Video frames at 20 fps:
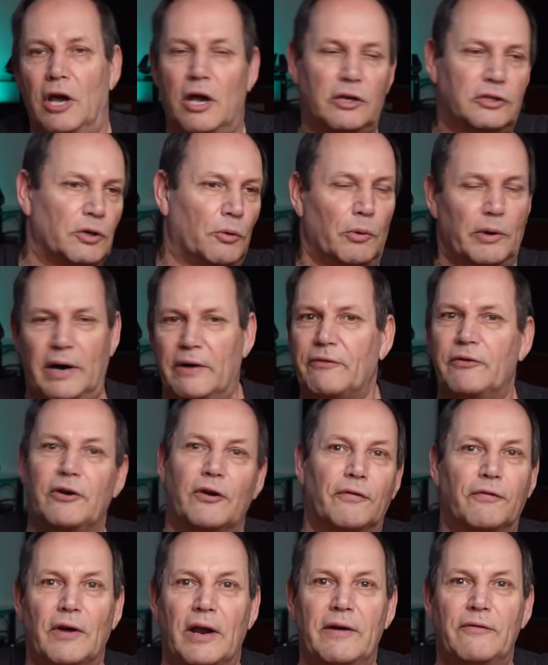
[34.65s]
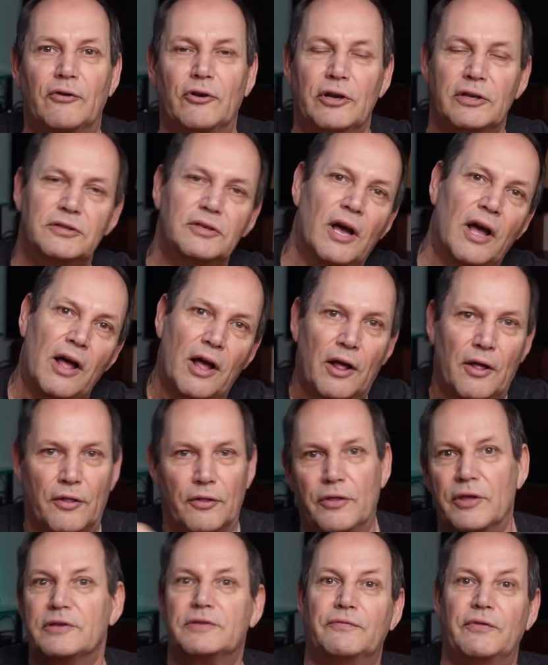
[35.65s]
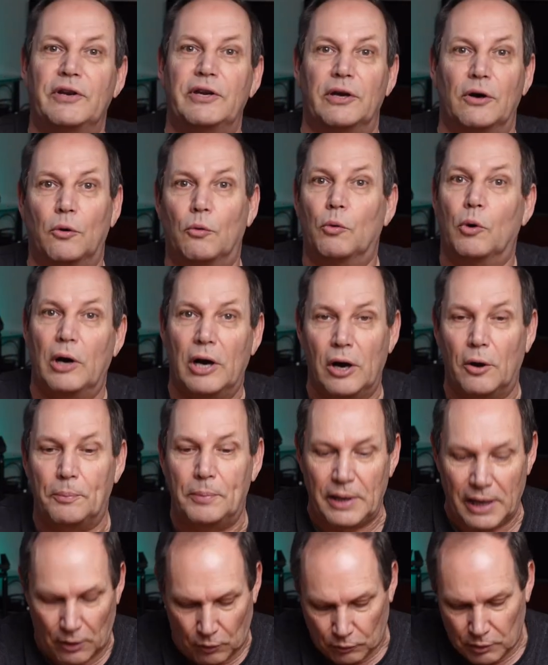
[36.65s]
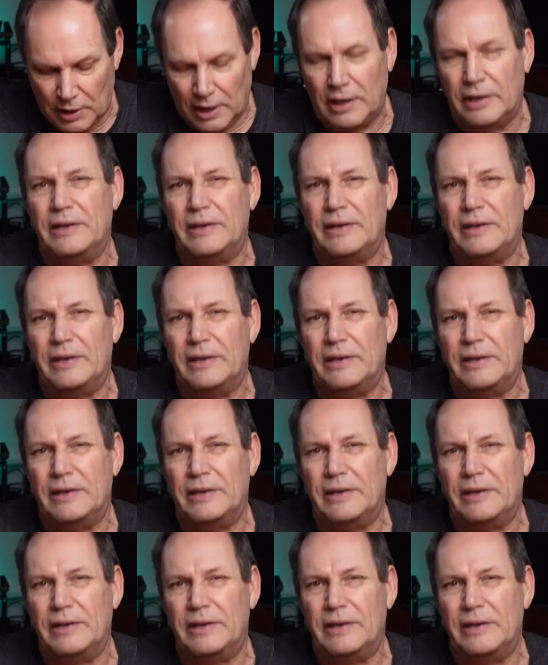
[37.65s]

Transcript: So whatever your flavor is, this video will help you out.